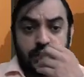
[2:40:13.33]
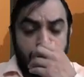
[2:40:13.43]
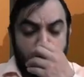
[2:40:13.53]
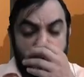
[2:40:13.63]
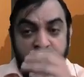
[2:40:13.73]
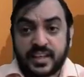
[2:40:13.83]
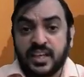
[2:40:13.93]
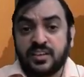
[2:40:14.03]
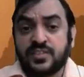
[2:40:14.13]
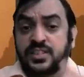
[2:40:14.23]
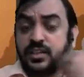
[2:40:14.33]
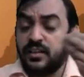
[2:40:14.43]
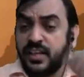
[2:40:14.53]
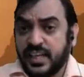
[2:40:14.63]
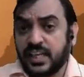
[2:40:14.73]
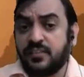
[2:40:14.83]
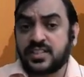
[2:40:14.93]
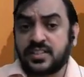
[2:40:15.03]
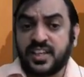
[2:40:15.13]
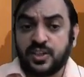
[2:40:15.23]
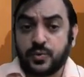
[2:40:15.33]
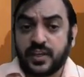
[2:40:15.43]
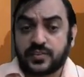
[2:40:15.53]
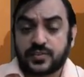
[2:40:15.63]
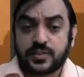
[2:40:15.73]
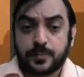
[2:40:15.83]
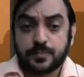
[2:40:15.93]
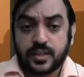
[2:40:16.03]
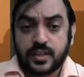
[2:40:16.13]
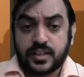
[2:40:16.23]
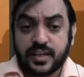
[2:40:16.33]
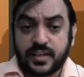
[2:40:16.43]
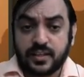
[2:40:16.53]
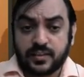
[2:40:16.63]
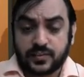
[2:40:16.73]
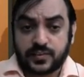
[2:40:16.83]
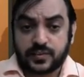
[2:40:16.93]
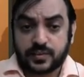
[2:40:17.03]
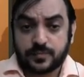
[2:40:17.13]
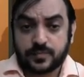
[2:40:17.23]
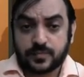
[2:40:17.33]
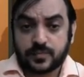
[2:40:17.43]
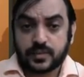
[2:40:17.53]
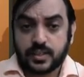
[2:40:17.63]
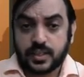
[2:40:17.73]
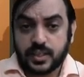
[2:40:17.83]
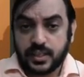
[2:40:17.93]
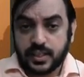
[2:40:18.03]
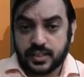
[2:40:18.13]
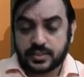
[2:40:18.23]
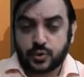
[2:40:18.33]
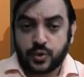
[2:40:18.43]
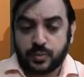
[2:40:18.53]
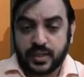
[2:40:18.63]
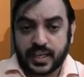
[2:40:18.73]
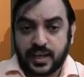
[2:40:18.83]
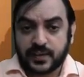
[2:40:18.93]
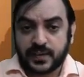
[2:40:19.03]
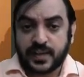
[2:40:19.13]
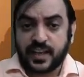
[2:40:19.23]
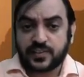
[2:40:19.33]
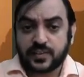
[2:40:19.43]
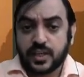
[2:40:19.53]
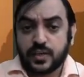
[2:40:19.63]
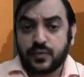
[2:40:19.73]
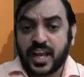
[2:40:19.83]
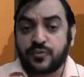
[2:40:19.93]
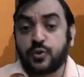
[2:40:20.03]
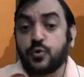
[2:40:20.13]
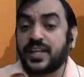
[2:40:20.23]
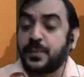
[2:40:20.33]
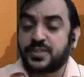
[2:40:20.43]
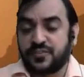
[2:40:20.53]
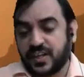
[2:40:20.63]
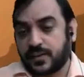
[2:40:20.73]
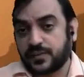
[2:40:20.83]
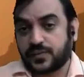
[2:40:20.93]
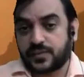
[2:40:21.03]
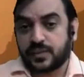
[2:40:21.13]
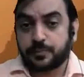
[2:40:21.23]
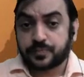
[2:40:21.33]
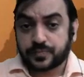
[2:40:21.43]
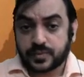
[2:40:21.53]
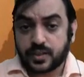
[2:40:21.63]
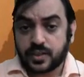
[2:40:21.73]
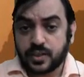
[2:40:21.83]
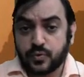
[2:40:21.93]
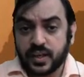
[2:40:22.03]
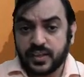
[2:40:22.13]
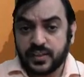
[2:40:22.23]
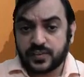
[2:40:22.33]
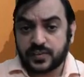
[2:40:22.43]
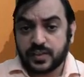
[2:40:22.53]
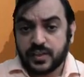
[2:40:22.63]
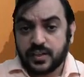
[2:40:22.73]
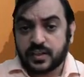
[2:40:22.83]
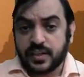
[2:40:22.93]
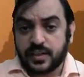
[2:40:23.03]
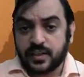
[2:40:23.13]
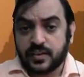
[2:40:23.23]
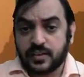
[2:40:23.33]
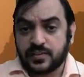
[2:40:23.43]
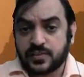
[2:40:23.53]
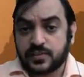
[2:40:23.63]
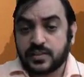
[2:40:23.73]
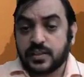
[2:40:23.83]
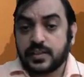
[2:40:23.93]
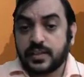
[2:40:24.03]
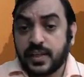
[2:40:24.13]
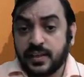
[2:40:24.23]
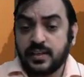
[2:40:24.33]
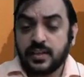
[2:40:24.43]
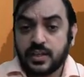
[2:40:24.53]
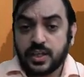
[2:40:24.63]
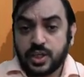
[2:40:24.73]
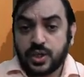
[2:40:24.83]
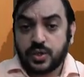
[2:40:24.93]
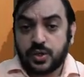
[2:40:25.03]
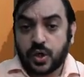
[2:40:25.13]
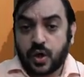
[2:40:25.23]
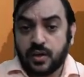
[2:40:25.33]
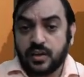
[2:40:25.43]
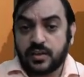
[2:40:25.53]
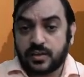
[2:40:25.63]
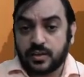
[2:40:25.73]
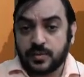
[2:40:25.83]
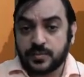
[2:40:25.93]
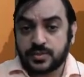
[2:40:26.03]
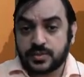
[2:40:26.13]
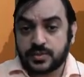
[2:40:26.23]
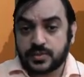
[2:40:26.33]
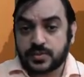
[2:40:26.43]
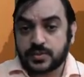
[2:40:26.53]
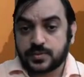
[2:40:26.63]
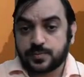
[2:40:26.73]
For Indian investor investing in US, the returns is going to be calculated as, we'll have two types of returns. One is returns in dollar terms,